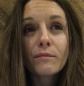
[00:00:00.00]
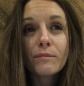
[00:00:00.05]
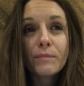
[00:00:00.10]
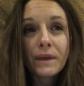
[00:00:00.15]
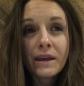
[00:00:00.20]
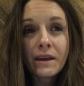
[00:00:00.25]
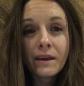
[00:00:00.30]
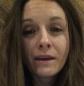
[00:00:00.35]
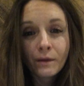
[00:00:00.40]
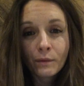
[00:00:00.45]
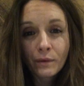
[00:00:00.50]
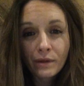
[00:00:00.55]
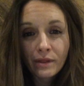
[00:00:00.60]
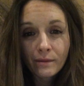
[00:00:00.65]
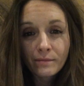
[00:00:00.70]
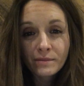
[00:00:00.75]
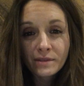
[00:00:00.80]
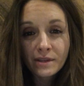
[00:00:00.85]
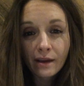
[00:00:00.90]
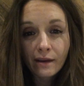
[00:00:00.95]
being with
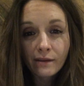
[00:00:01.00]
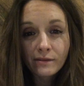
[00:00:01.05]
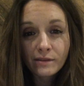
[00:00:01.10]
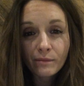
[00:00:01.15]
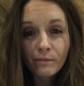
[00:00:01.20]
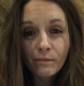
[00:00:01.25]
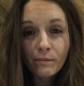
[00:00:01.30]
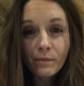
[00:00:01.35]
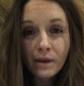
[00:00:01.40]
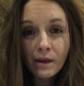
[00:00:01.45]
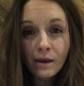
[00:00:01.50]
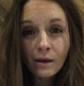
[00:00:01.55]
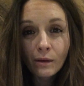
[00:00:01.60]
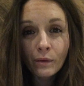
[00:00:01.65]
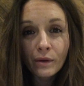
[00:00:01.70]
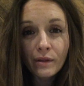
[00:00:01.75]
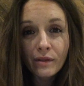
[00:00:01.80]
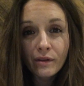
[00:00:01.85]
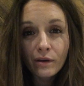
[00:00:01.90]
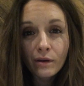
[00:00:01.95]
themselves and being
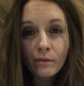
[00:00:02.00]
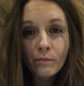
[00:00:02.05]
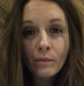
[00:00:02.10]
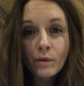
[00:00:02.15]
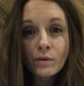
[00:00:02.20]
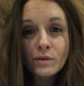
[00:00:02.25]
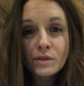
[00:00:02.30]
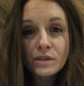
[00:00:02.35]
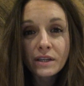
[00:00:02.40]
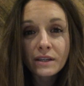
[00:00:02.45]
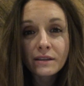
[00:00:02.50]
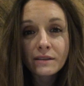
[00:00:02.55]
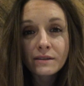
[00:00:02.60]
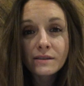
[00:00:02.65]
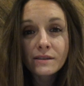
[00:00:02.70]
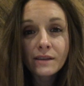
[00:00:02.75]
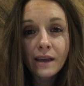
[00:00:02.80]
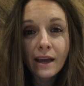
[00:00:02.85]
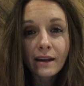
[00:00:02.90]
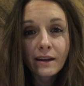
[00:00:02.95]
with their
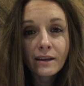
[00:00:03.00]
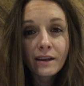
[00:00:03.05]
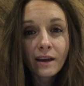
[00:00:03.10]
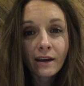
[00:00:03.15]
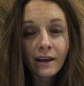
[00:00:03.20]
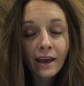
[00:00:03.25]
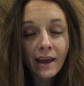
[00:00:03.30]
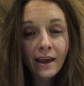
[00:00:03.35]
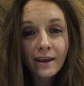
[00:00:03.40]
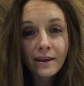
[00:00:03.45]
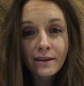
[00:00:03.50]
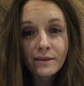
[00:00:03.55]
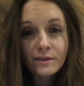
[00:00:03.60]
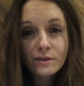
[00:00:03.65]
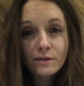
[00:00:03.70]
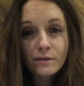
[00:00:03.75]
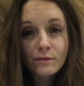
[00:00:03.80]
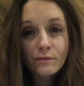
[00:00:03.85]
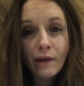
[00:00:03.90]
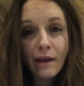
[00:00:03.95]
emotions at a young
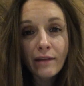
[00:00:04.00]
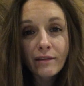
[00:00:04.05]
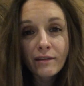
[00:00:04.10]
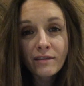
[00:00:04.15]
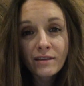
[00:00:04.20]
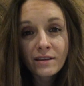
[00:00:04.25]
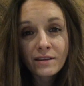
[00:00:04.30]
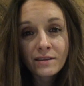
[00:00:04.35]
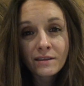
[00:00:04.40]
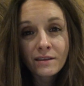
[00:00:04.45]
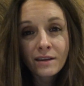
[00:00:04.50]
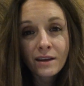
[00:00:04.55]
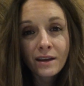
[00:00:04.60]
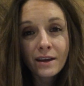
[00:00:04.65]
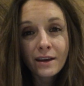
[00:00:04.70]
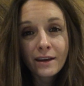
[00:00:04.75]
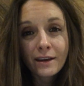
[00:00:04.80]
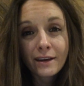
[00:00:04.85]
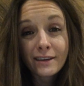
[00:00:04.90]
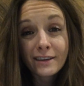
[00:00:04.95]
age, rather than,
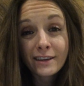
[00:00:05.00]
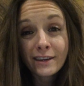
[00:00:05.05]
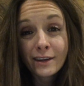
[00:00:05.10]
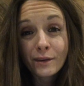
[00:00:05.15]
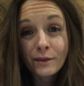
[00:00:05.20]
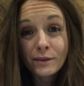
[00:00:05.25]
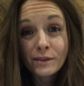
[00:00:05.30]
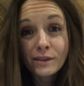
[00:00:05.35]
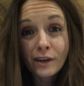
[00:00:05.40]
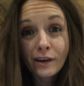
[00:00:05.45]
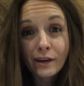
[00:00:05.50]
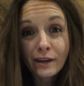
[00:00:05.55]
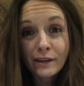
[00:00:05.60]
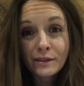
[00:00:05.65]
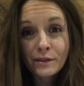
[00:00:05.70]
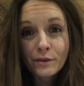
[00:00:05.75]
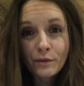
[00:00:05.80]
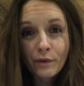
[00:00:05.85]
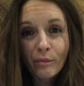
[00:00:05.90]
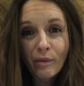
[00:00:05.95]
starting
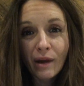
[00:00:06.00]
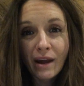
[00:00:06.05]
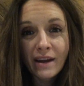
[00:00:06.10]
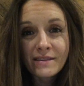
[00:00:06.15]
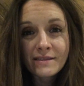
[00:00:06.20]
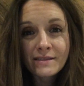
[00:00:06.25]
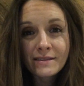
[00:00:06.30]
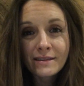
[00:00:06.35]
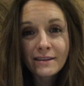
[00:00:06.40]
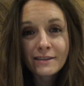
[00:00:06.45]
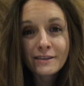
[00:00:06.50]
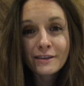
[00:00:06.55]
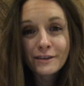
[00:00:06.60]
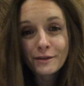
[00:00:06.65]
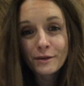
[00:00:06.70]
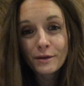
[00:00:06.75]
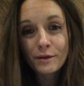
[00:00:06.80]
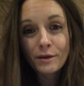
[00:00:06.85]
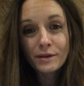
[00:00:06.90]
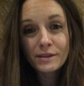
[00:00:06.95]
to repress and
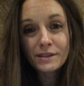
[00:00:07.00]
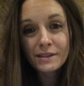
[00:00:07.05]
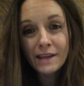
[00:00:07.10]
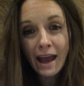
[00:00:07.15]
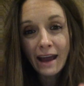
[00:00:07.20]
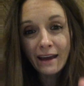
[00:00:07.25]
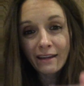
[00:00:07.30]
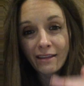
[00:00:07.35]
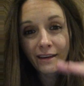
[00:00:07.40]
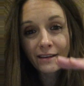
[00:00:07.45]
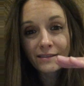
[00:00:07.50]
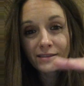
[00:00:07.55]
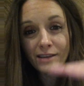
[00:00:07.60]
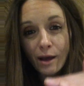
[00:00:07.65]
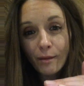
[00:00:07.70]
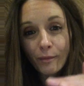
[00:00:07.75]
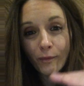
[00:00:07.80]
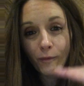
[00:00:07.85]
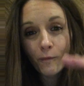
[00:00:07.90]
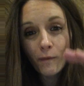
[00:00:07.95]
to stack things
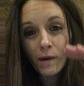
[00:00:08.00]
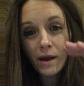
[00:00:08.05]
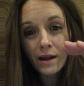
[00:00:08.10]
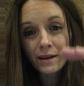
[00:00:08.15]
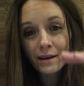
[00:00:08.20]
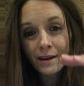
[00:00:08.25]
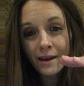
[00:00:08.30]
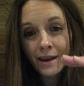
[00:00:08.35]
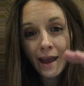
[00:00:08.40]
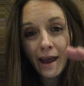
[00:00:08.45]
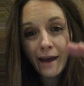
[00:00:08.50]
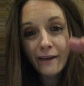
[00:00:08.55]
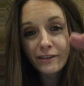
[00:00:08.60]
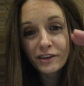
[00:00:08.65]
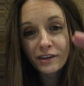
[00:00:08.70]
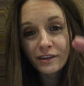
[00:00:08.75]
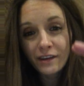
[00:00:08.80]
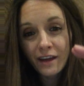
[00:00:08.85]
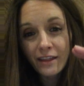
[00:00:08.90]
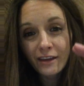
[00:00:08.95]
up one
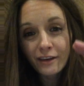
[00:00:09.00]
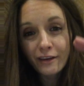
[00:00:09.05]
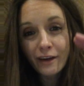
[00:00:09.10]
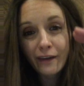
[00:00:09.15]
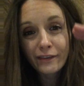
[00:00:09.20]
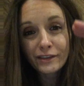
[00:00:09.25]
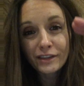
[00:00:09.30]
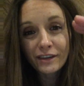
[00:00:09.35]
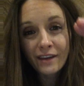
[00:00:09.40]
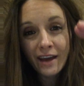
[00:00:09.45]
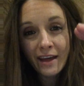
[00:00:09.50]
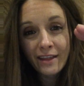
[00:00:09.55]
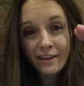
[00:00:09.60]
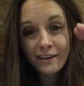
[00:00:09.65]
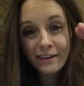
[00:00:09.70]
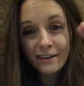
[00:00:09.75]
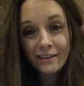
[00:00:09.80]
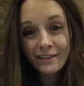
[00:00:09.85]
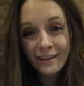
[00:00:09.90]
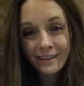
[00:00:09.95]
after another,
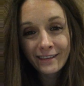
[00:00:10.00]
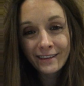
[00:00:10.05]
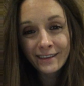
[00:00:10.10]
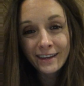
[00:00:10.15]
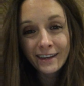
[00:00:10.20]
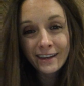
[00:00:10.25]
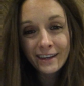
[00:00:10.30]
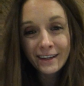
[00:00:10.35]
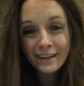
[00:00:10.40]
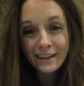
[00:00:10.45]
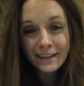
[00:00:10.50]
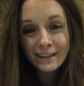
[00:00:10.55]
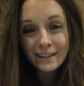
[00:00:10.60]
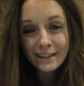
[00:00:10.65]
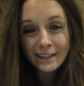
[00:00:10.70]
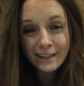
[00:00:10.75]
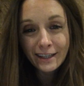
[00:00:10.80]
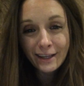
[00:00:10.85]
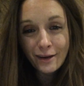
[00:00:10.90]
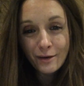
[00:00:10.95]
and then,
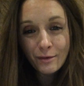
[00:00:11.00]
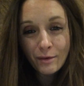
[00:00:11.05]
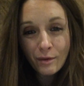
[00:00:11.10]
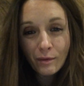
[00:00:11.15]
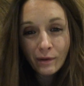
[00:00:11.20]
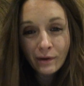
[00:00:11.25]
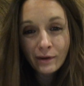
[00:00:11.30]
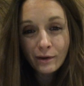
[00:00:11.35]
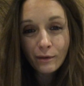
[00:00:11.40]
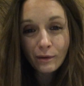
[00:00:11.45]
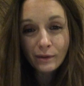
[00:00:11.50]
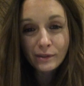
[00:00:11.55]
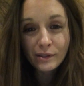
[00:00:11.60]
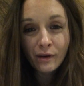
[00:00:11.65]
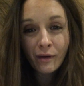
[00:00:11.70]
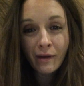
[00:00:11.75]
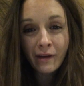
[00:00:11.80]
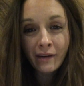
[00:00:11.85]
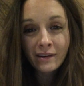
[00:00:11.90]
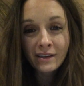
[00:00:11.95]
we wonder what's
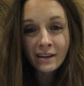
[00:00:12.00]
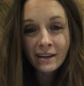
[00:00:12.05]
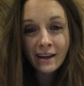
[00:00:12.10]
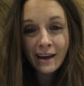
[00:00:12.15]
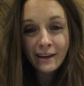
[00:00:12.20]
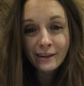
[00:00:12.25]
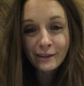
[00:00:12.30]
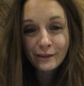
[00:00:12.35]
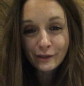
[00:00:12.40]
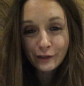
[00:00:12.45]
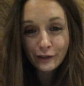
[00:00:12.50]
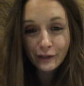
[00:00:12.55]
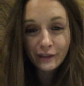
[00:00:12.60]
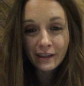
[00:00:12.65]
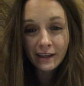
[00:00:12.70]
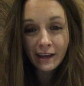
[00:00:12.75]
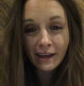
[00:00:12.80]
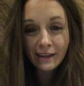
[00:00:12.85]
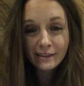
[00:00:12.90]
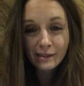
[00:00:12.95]
going on in adulthood
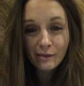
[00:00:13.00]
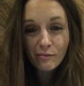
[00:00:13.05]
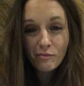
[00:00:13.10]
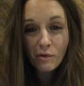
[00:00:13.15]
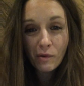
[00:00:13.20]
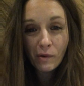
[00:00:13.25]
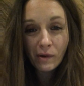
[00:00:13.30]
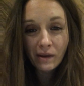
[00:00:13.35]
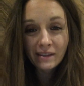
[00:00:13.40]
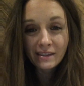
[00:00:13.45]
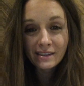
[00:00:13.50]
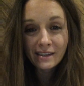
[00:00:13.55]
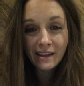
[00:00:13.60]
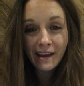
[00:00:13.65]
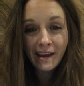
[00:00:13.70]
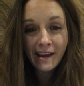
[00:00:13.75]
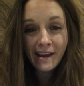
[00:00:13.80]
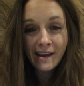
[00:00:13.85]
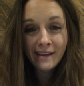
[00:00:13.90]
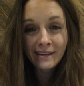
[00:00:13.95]
at some point.
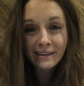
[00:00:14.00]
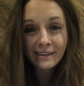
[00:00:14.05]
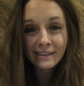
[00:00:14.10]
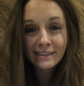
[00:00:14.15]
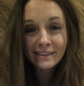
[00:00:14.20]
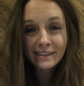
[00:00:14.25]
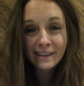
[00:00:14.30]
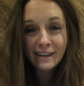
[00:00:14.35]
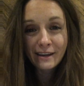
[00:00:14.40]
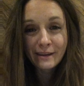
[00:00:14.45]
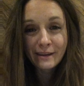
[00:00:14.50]
And